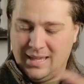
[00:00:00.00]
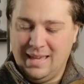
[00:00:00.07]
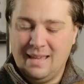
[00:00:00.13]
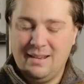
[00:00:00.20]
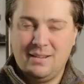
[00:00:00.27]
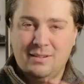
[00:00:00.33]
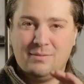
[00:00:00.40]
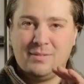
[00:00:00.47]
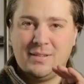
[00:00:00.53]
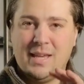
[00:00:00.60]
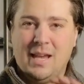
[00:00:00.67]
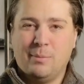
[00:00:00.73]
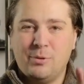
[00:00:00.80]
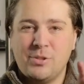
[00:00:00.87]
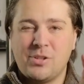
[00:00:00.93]
Canon
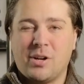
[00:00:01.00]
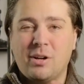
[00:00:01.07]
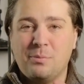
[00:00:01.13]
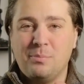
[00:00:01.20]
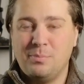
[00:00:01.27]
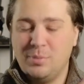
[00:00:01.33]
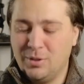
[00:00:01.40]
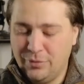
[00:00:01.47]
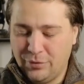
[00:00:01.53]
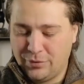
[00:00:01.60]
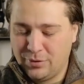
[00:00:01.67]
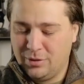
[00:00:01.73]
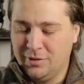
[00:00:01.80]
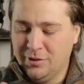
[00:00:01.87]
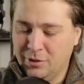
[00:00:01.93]
cameras are built.
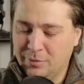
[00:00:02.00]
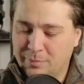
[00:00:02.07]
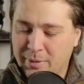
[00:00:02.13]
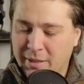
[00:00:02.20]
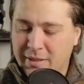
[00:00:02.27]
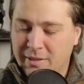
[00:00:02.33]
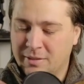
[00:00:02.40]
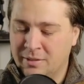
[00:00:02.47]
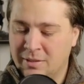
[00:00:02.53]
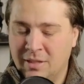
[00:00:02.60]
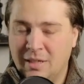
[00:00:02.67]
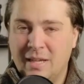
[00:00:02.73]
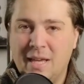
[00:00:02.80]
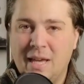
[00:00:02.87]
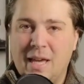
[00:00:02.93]
They're a little bit
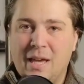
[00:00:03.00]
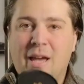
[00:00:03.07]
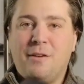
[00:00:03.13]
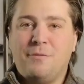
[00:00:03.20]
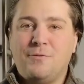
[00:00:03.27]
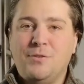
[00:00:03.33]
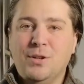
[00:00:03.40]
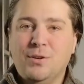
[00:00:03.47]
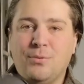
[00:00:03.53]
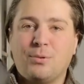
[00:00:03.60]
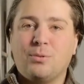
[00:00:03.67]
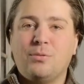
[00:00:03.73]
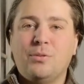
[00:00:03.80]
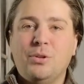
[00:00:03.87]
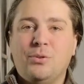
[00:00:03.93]
heftier, they're
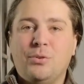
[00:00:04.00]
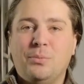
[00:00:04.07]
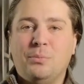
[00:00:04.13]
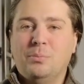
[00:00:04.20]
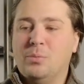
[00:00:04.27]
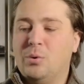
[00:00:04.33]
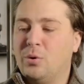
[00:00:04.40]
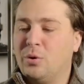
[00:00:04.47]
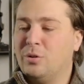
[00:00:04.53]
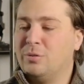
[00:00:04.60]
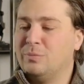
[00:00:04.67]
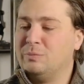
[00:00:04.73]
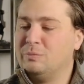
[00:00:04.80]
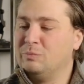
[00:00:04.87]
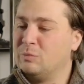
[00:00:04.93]
a little
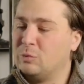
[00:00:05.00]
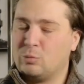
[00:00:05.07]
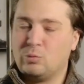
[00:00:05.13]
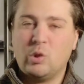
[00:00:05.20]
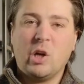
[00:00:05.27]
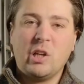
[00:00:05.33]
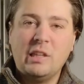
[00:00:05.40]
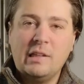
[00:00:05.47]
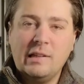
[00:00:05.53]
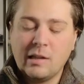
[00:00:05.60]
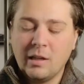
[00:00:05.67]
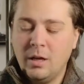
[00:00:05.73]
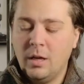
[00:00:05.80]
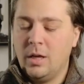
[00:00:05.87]
more rugged.